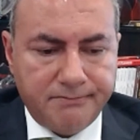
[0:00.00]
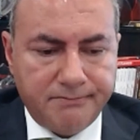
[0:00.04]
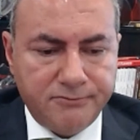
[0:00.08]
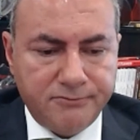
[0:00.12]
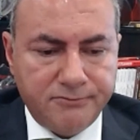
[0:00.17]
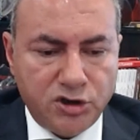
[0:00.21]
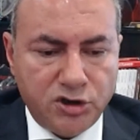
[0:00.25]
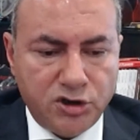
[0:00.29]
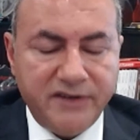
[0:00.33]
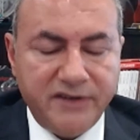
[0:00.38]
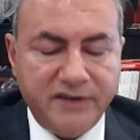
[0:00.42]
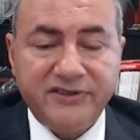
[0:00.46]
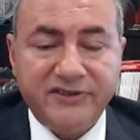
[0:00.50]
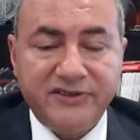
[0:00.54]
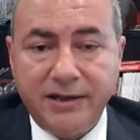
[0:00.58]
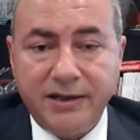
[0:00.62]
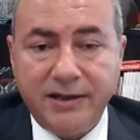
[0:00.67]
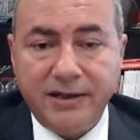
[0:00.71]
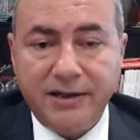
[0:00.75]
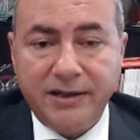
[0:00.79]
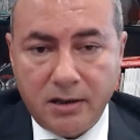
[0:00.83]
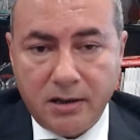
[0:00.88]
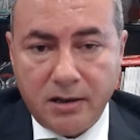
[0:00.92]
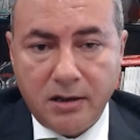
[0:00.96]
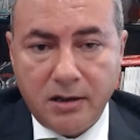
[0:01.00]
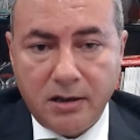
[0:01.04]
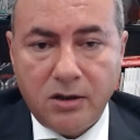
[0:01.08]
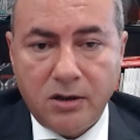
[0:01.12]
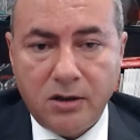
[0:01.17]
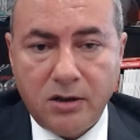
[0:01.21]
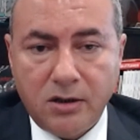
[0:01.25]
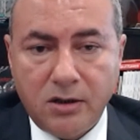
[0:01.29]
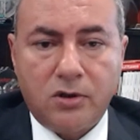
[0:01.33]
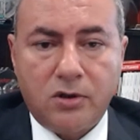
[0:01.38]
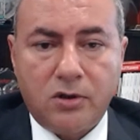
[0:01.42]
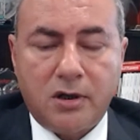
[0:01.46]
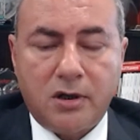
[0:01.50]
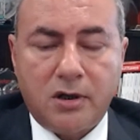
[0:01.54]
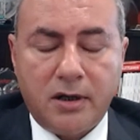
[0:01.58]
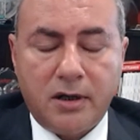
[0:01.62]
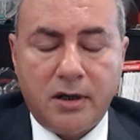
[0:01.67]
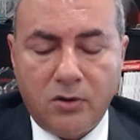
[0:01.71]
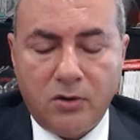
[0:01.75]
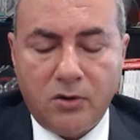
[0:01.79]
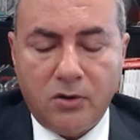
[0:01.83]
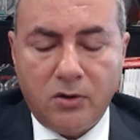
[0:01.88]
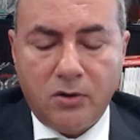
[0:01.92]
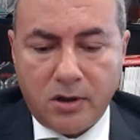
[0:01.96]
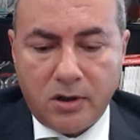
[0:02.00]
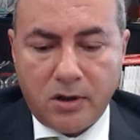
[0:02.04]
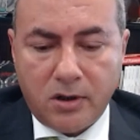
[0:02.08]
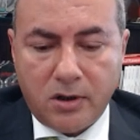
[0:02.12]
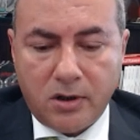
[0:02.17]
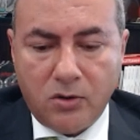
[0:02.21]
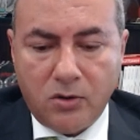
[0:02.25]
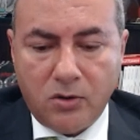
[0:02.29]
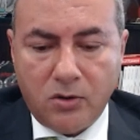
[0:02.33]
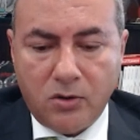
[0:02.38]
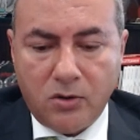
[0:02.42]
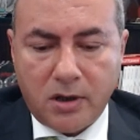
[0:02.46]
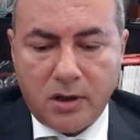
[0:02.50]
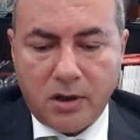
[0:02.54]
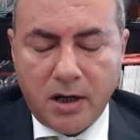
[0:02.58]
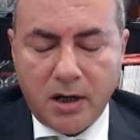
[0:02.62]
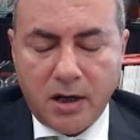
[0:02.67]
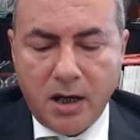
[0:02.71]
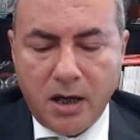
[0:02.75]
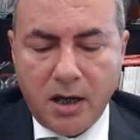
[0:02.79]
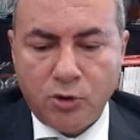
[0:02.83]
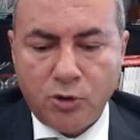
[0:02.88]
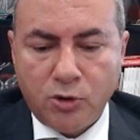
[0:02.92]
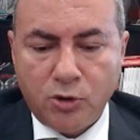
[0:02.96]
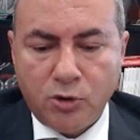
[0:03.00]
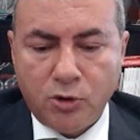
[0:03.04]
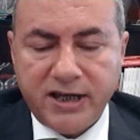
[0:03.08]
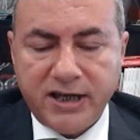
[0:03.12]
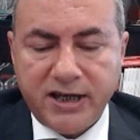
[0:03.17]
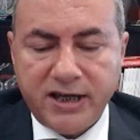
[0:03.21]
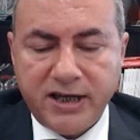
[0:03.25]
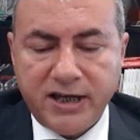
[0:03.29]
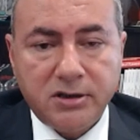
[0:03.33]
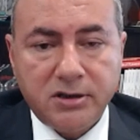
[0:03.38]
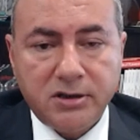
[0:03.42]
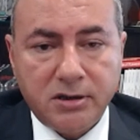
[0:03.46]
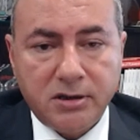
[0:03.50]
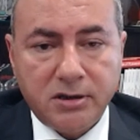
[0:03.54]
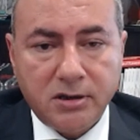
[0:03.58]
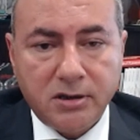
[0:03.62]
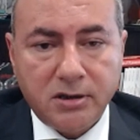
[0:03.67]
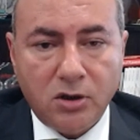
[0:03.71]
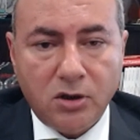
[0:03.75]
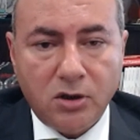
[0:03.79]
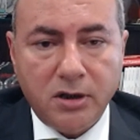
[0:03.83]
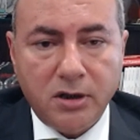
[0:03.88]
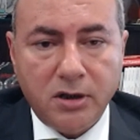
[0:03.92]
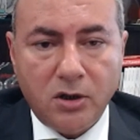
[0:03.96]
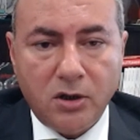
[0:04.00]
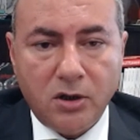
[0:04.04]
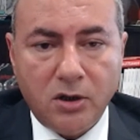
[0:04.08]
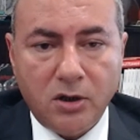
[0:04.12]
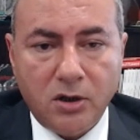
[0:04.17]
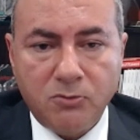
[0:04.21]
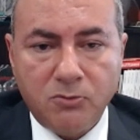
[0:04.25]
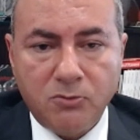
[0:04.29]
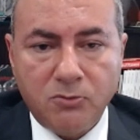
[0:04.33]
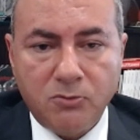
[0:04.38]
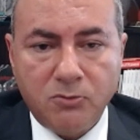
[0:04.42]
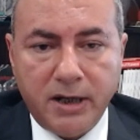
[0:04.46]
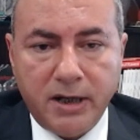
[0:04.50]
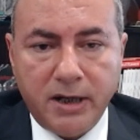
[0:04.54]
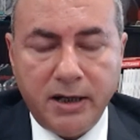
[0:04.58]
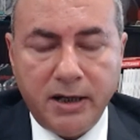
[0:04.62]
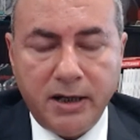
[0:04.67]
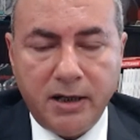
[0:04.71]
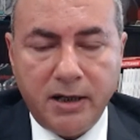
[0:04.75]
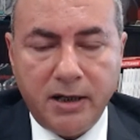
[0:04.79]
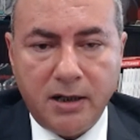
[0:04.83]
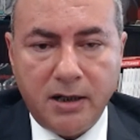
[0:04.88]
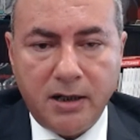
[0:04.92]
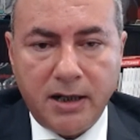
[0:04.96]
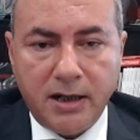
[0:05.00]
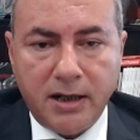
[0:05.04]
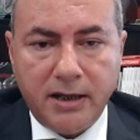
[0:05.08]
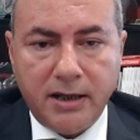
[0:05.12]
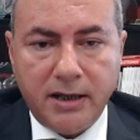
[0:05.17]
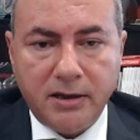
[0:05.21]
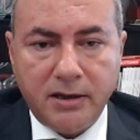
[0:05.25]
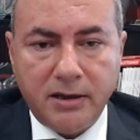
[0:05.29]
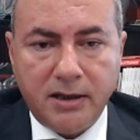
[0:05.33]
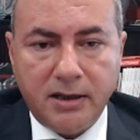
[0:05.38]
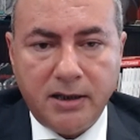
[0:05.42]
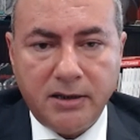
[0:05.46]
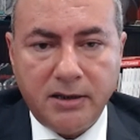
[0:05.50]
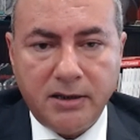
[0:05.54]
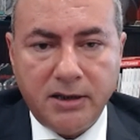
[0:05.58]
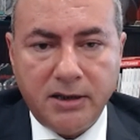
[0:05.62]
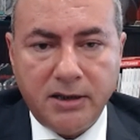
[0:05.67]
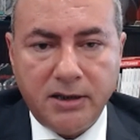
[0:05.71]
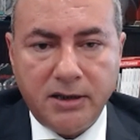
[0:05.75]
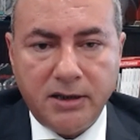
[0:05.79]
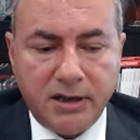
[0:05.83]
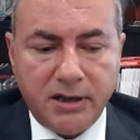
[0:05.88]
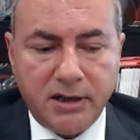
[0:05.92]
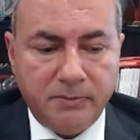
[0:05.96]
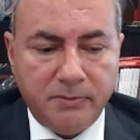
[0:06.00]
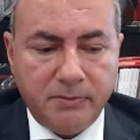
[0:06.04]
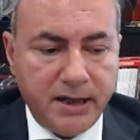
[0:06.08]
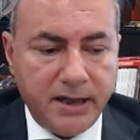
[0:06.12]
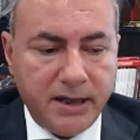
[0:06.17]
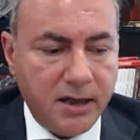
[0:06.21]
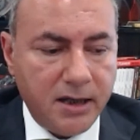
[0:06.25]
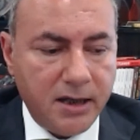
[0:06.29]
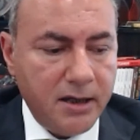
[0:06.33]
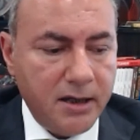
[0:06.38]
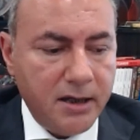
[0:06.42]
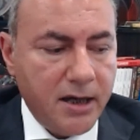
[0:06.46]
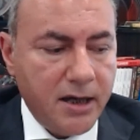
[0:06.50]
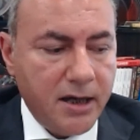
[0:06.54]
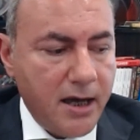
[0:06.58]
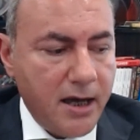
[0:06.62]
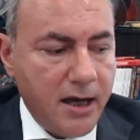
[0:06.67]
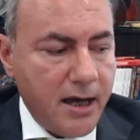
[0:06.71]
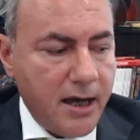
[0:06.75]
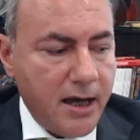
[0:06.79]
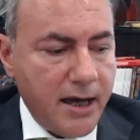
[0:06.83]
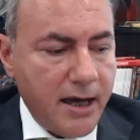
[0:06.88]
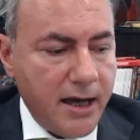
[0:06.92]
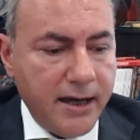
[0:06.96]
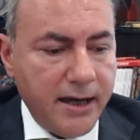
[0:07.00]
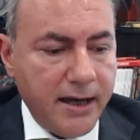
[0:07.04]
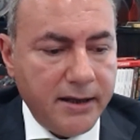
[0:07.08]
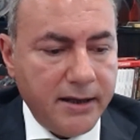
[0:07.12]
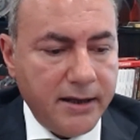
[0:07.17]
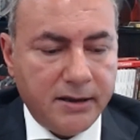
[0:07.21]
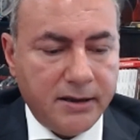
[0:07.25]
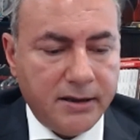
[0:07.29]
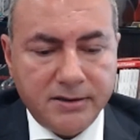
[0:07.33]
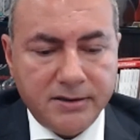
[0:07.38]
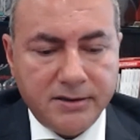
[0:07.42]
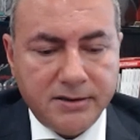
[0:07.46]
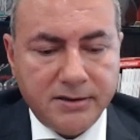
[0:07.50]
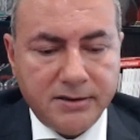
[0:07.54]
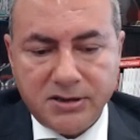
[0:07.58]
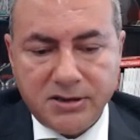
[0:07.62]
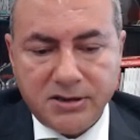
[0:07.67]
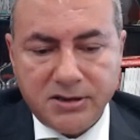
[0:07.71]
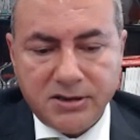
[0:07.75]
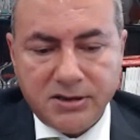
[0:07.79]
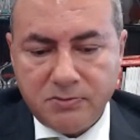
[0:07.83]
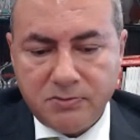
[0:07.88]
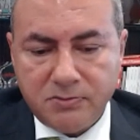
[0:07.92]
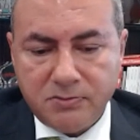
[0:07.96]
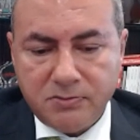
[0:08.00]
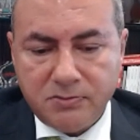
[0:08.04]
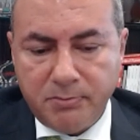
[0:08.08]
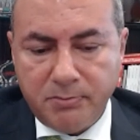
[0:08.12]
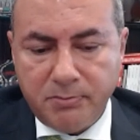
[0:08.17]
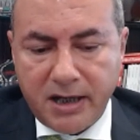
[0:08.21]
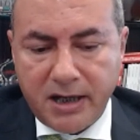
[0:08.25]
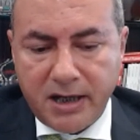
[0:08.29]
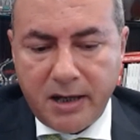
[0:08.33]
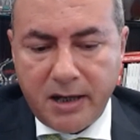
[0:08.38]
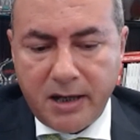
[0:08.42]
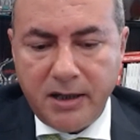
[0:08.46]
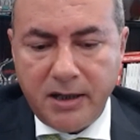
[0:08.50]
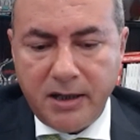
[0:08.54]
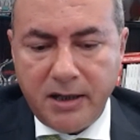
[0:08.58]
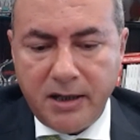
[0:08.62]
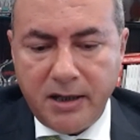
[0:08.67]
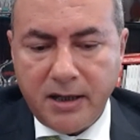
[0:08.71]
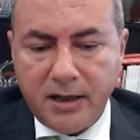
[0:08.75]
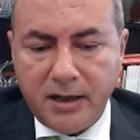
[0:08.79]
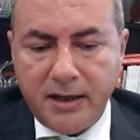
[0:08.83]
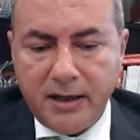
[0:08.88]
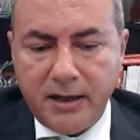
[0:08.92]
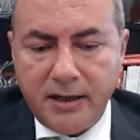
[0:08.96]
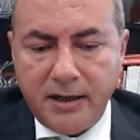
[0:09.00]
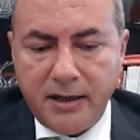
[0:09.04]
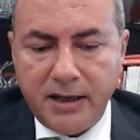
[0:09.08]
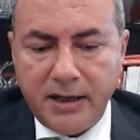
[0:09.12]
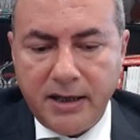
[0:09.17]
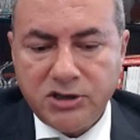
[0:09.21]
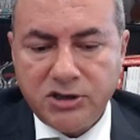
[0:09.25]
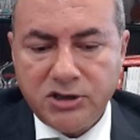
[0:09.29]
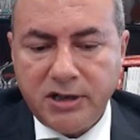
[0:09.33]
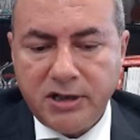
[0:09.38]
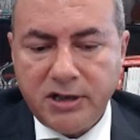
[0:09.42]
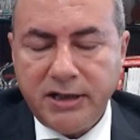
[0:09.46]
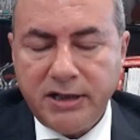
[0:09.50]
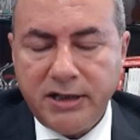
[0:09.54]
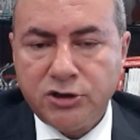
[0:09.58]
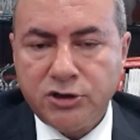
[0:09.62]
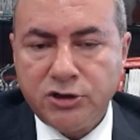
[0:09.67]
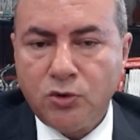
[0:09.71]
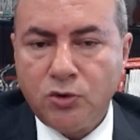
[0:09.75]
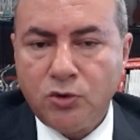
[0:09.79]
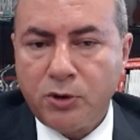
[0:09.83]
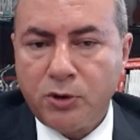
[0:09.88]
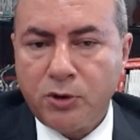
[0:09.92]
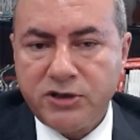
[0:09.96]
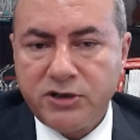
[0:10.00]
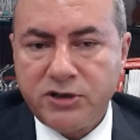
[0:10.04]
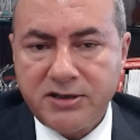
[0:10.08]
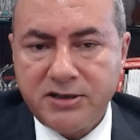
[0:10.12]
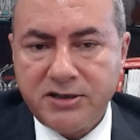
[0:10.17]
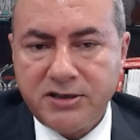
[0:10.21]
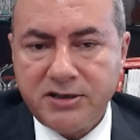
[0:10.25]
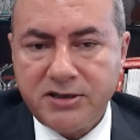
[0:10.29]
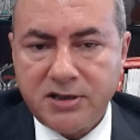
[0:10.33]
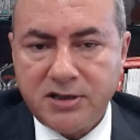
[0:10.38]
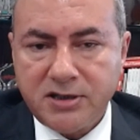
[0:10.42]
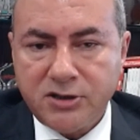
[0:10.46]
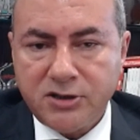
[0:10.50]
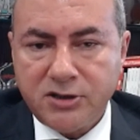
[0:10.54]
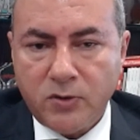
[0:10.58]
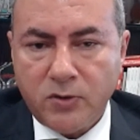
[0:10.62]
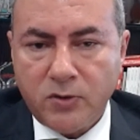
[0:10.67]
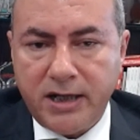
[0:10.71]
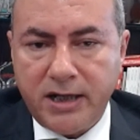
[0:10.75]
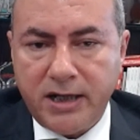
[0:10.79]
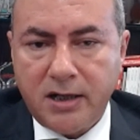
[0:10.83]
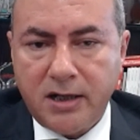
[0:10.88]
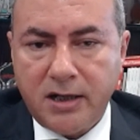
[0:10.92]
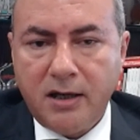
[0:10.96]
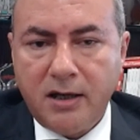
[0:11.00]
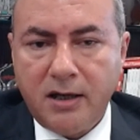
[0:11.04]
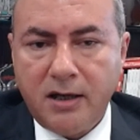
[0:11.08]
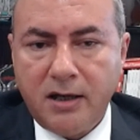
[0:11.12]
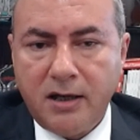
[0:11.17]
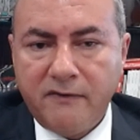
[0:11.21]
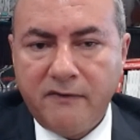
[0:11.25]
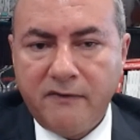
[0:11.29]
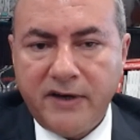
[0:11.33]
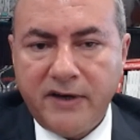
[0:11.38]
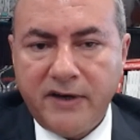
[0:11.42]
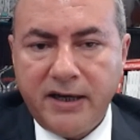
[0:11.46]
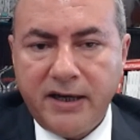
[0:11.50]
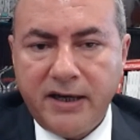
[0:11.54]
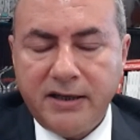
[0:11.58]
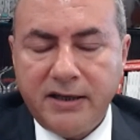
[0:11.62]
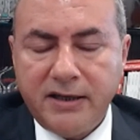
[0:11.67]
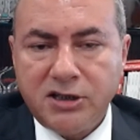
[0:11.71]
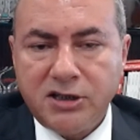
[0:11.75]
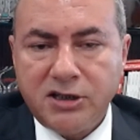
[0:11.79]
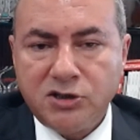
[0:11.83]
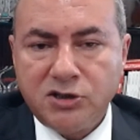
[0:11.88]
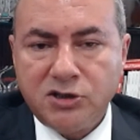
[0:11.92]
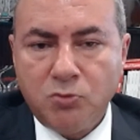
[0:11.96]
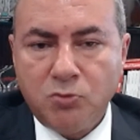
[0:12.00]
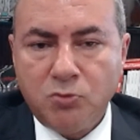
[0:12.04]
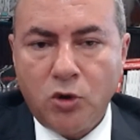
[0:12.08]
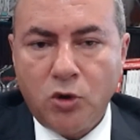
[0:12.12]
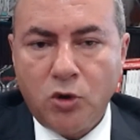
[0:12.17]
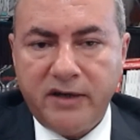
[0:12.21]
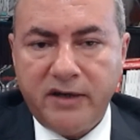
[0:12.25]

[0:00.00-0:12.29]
shifting or processed on the mobile and internet banking, and this becoming straight-through processes as well. It is more